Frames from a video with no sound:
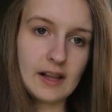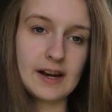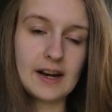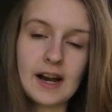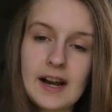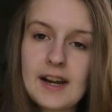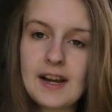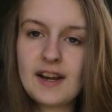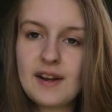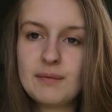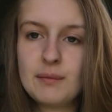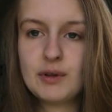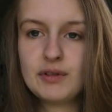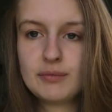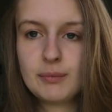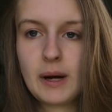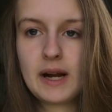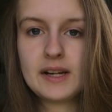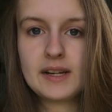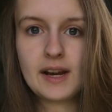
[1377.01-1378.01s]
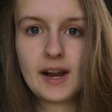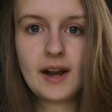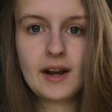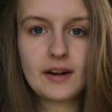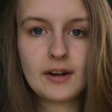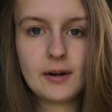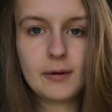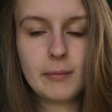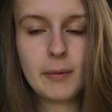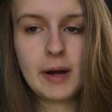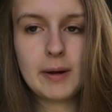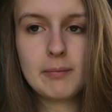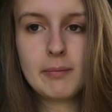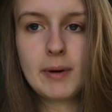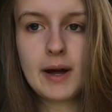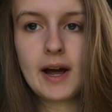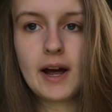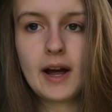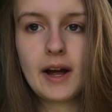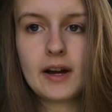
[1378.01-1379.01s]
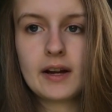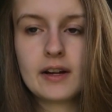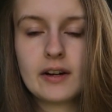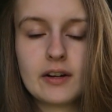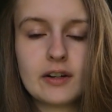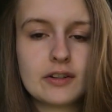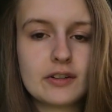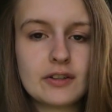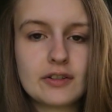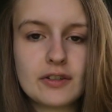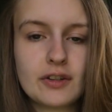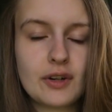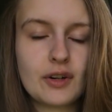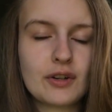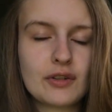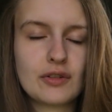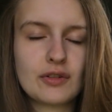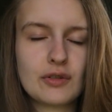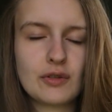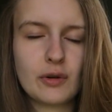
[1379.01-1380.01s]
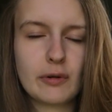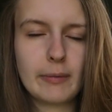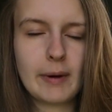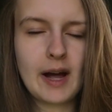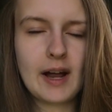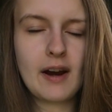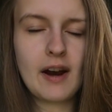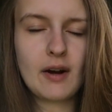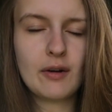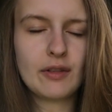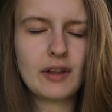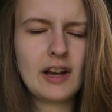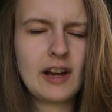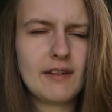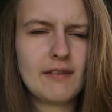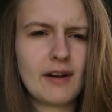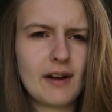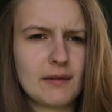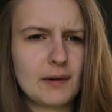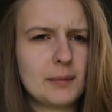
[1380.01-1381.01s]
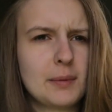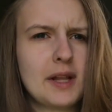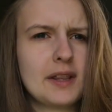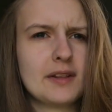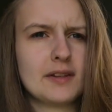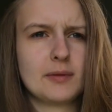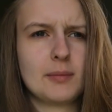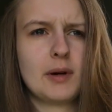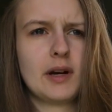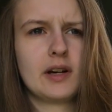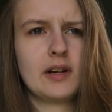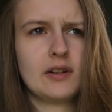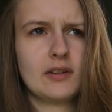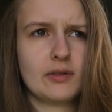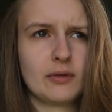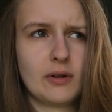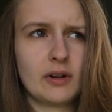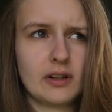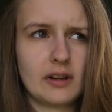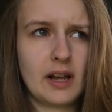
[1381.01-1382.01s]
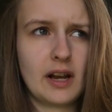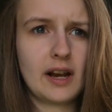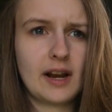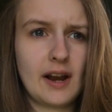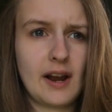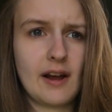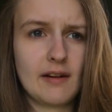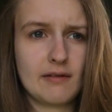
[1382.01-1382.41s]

Like I can't move my neck or my back. It just hurts so bad. I don't think I've ever been this body sore like